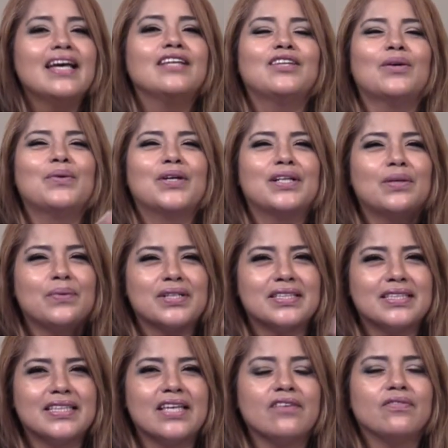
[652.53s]
that we're going to
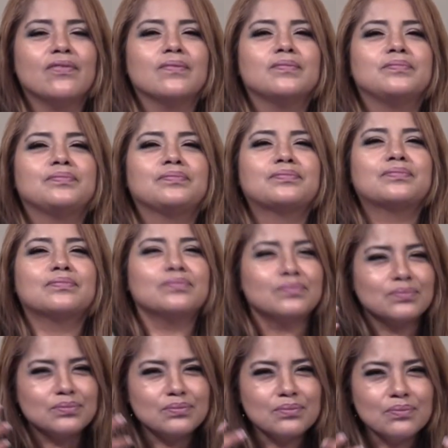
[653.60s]
receive
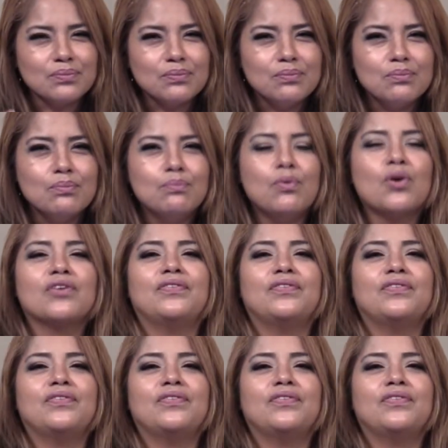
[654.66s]
more